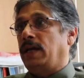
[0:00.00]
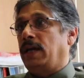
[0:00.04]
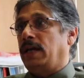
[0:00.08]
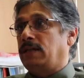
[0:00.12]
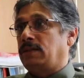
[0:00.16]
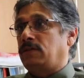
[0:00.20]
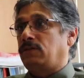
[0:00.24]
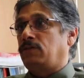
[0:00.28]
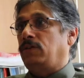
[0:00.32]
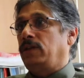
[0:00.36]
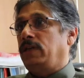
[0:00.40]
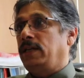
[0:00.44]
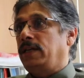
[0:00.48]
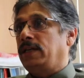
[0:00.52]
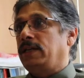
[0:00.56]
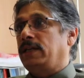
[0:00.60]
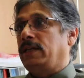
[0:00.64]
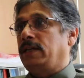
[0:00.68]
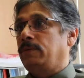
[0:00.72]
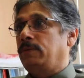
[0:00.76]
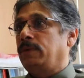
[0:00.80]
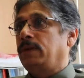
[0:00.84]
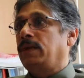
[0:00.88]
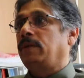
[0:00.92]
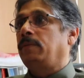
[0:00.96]
has really
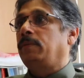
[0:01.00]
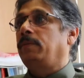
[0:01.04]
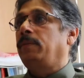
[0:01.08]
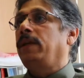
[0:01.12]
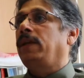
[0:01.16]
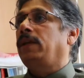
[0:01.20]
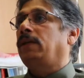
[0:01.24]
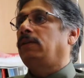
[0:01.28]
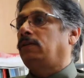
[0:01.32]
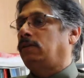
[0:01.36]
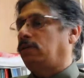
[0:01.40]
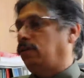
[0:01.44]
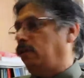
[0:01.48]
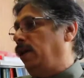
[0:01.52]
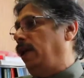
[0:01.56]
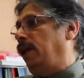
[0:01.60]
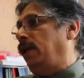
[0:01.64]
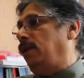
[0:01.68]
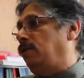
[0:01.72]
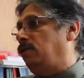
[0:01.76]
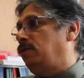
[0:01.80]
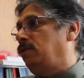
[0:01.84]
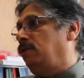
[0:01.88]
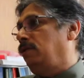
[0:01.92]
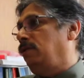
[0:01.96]
given a big
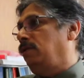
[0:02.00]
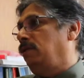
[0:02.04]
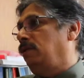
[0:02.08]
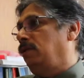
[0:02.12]
threat